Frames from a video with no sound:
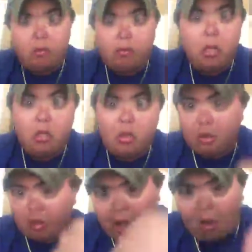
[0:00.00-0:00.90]
Meaning
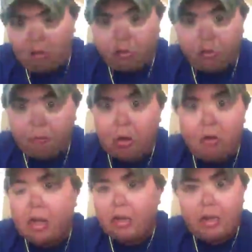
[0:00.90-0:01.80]
in college football,
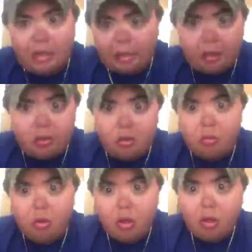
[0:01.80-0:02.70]
I can't tell you
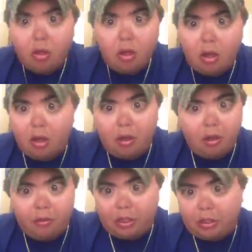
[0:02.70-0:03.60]

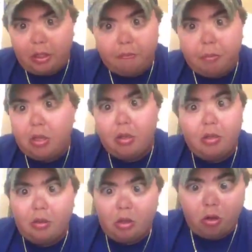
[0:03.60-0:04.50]
unless they've been
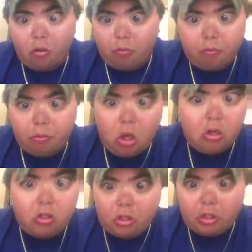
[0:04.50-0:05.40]

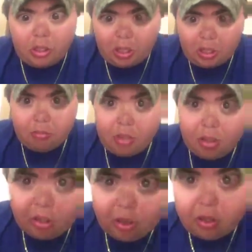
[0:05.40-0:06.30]
largely named.
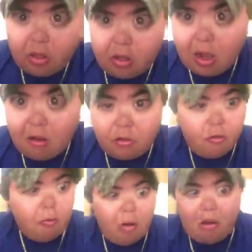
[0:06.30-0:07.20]
In college
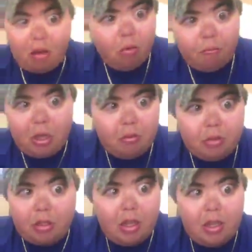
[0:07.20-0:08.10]
football, I won't be able to
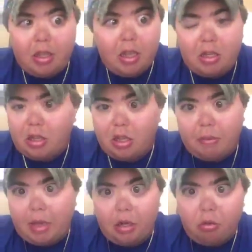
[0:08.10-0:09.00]
tell you anything about
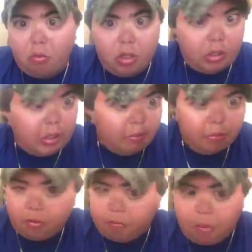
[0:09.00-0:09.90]
anyone except for
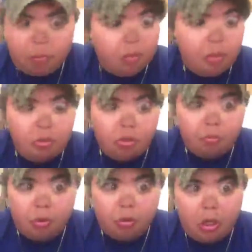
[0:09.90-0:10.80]
people in the Georgia
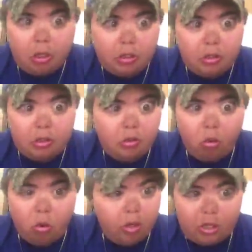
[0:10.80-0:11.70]
Bulldogs or
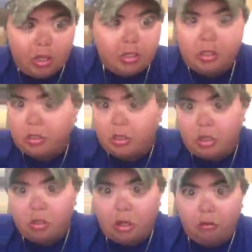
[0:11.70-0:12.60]
in the SEC in
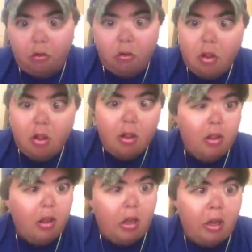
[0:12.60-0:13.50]
general.
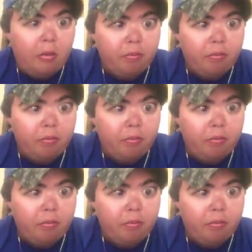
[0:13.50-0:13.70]
Um,